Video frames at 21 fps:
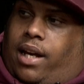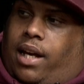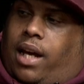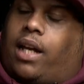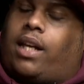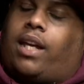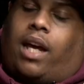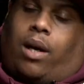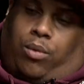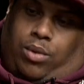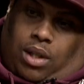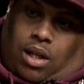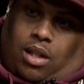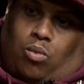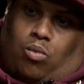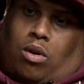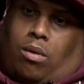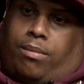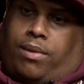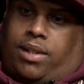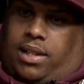other people. Yeah, with the other
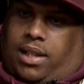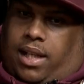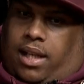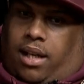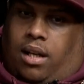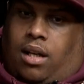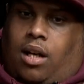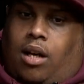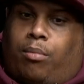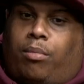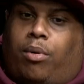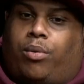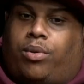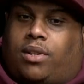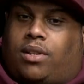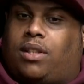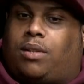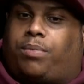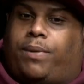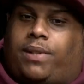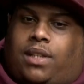women, yeah. But with
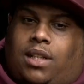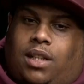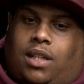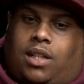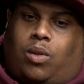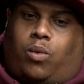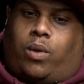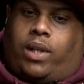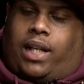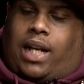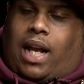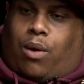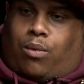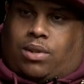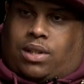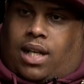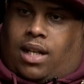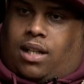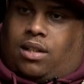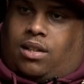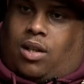this particular one, and that
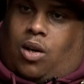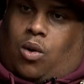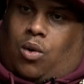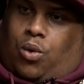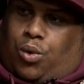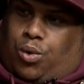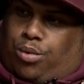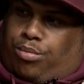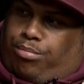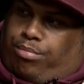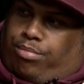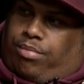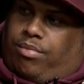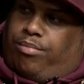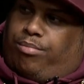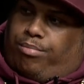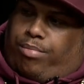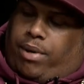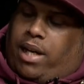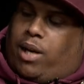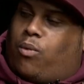was how the whole
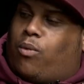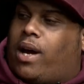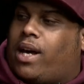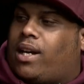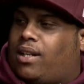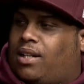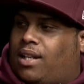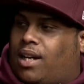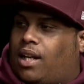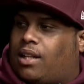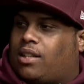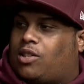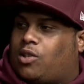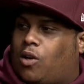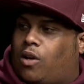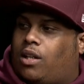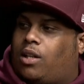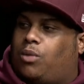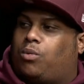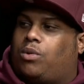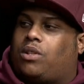bandwagon got
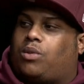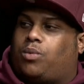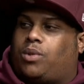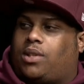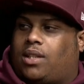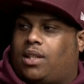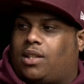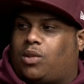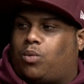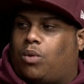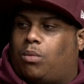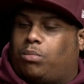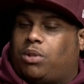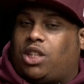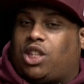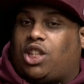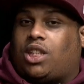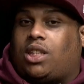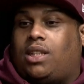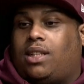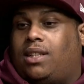started was with this one. But
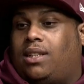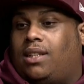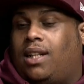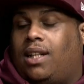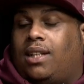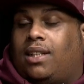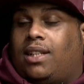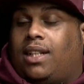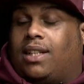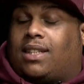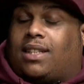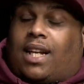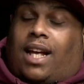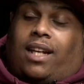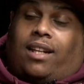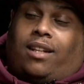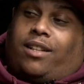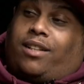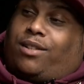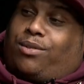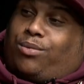she is
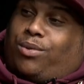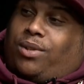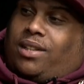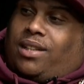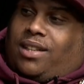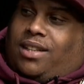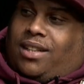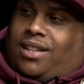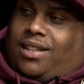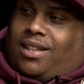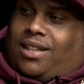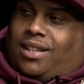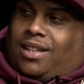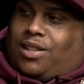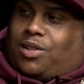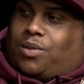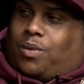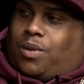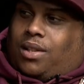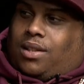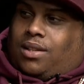not looking really good in
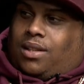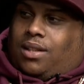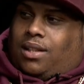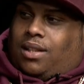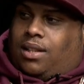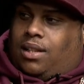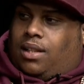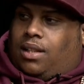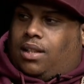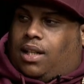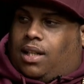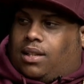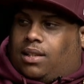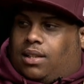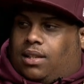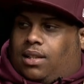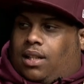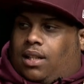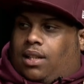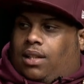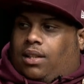this one. Not
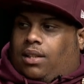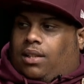necessarily. I mean,